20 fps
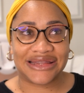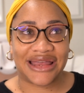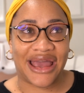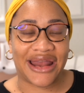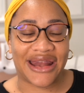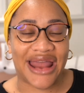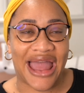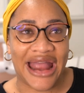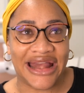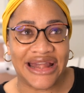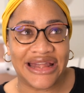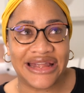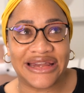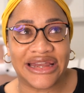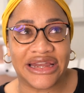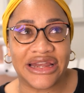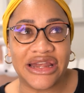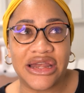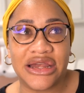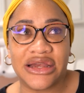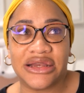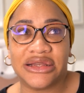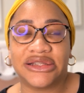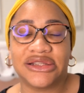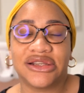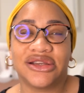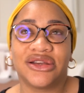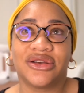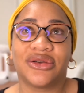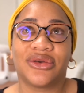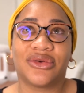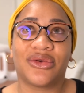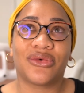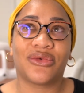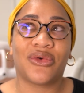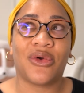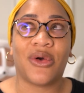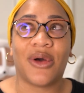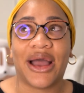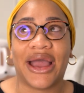that I didn't
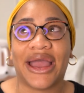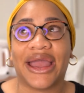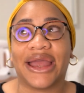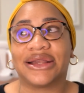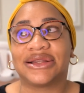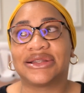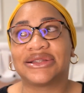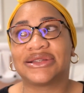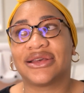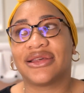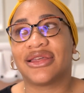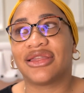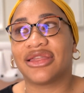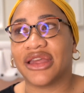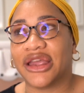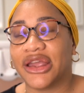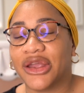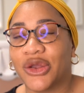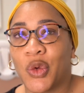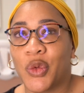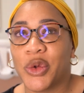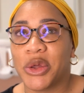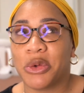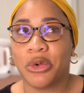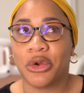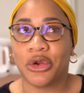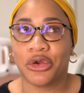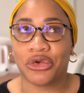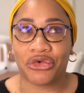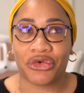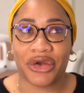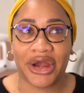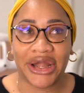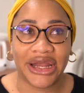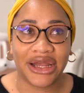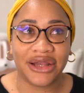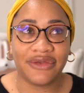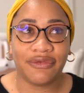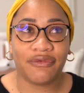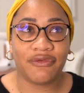quite think we were
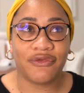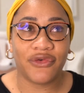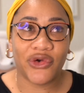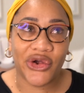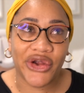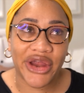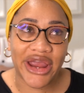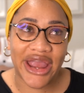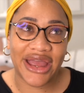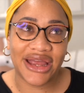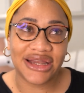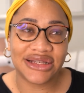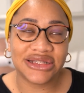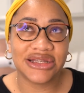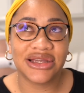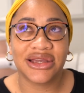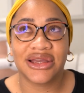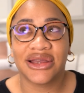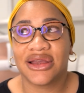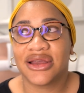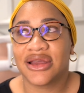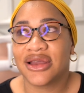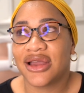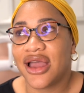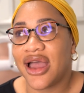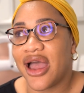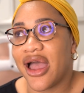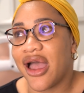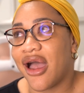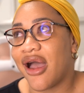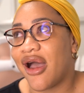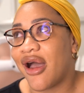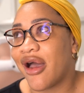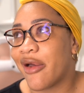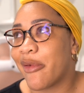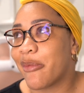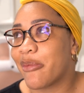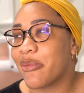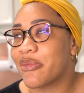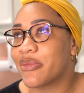ready for yet.
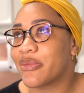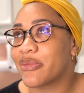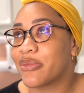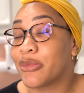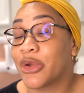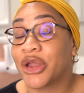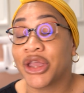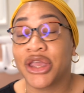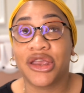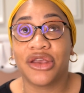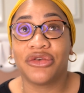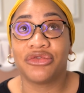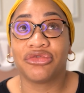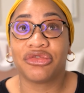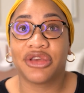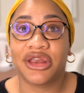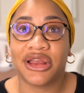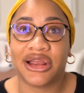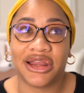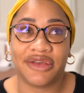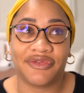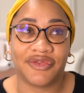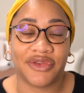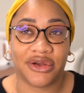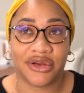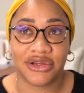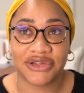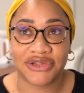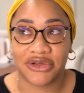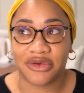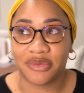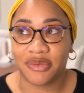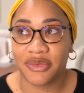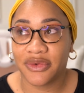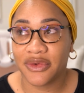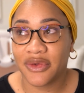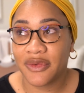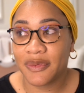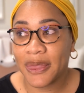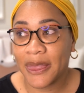But he really lifted us up.
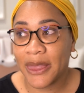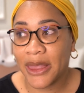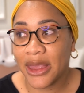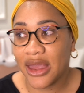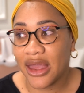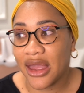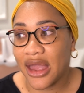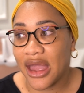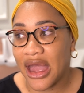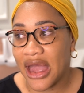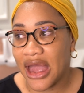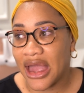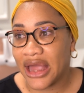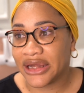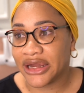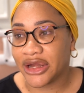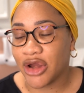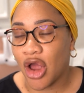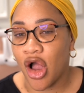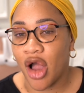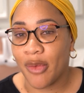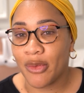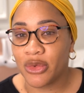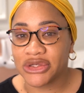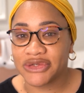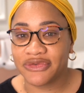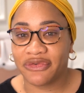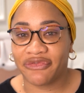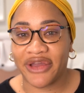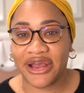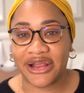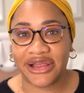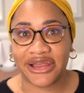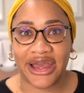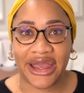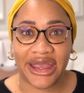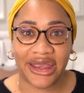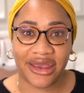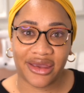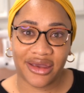And it almost felt
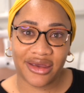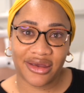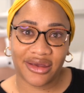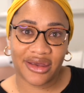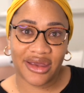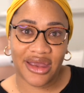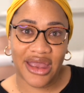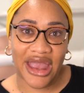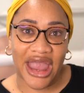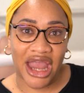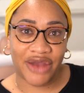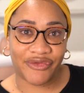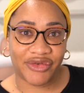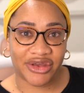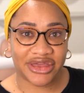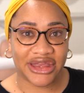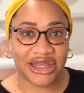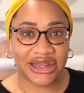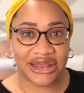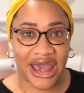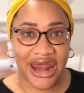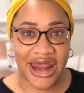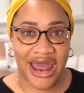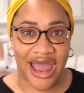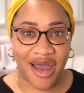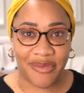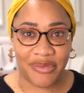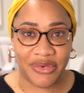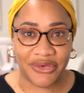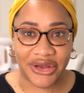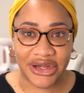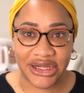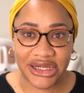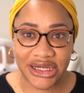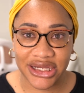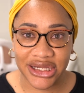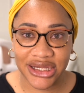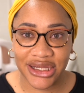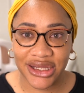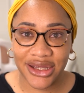like everything that
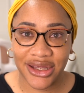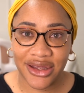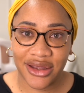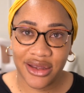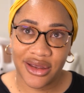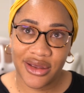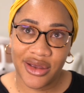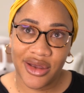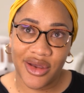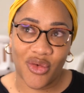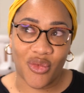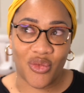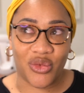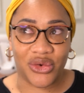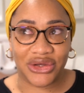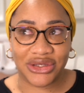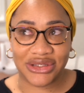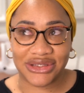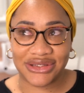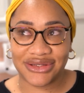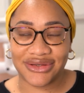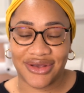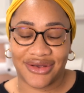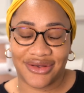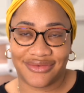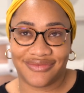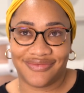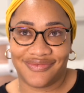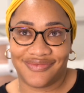happened was